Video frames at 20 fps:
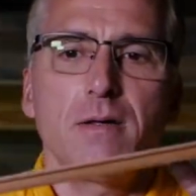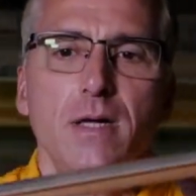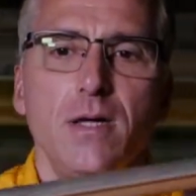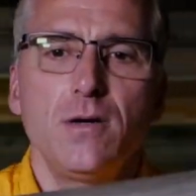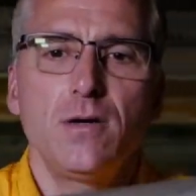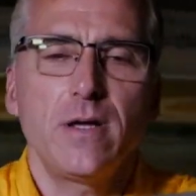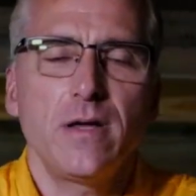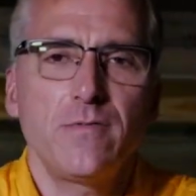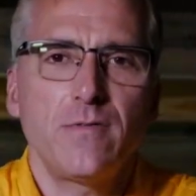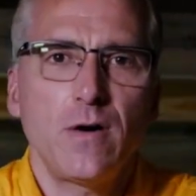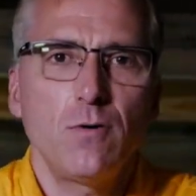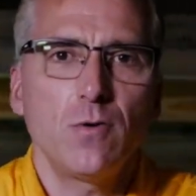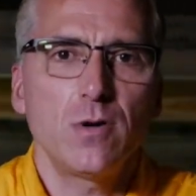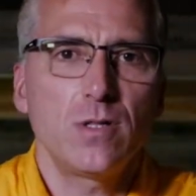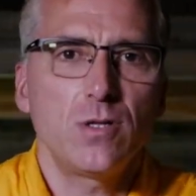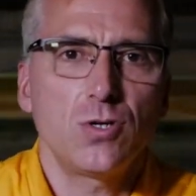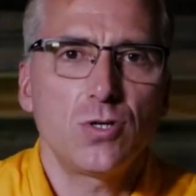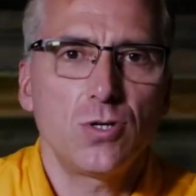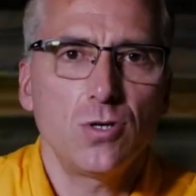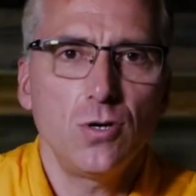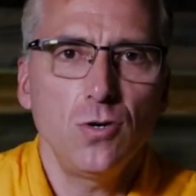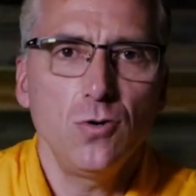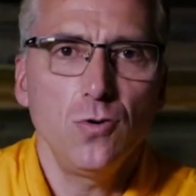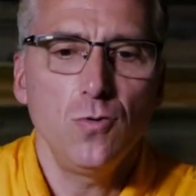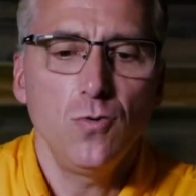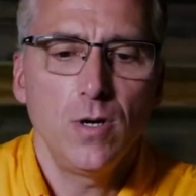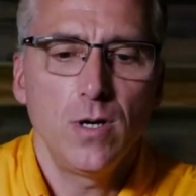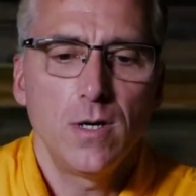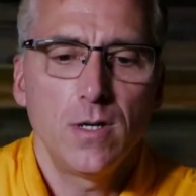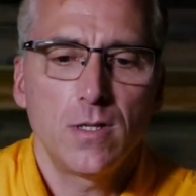Here, if I wanted to
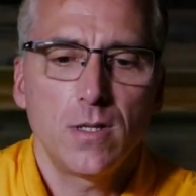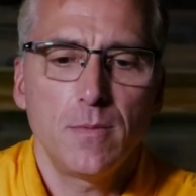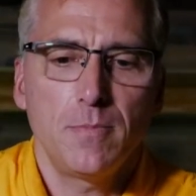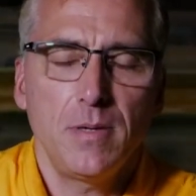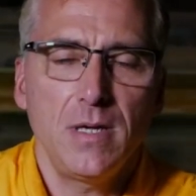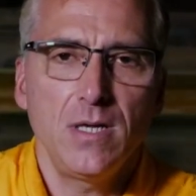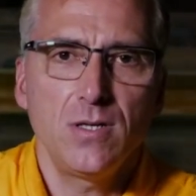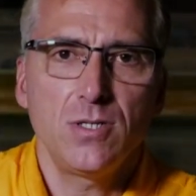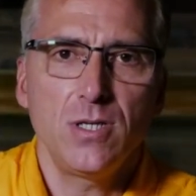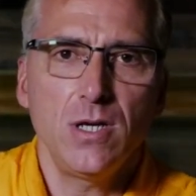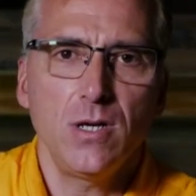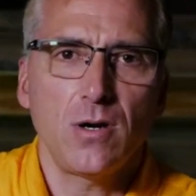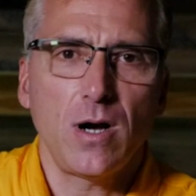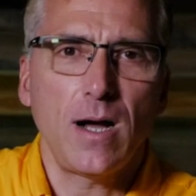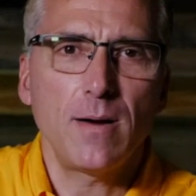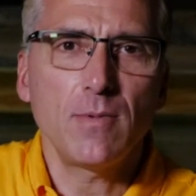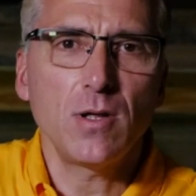show the piece here,